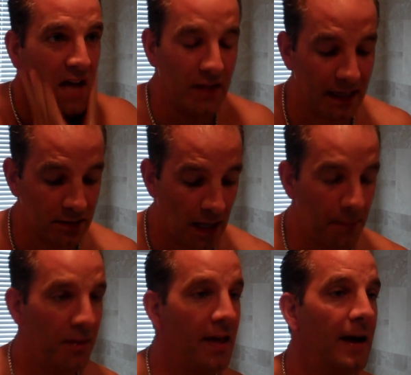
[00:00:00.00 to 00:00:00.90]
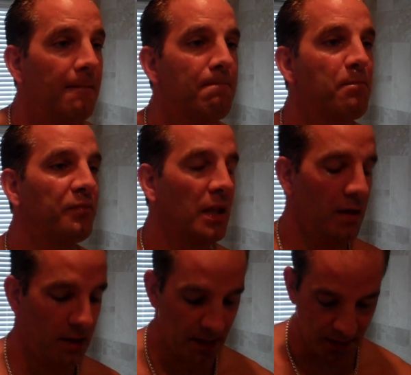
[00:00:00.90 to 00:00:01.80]
And then on top of that
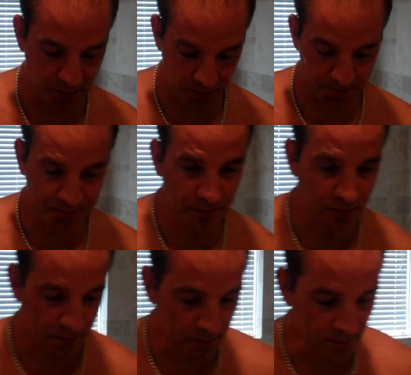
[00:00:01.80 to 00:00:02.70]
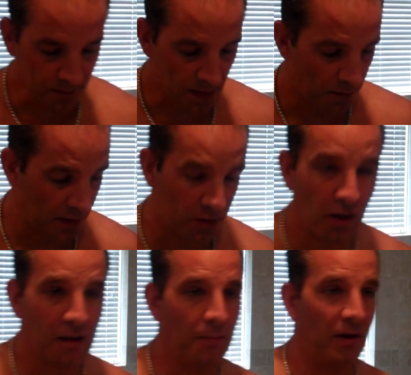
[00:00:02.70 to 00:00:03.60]
is, I wanted to
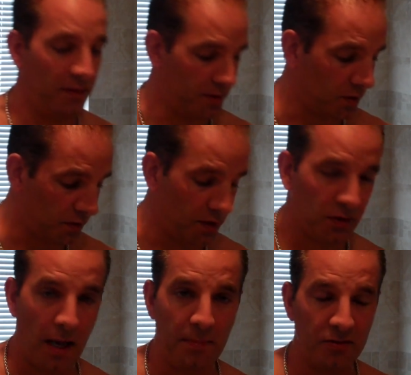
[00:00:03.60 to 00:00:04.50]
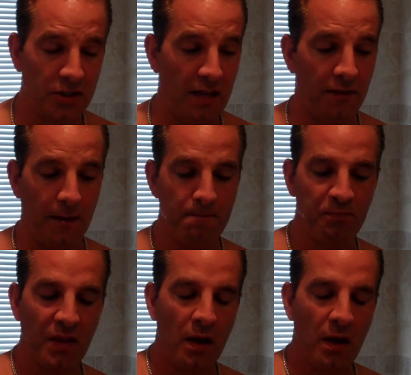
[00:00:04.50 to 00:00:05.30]
talk about just this type of shaving.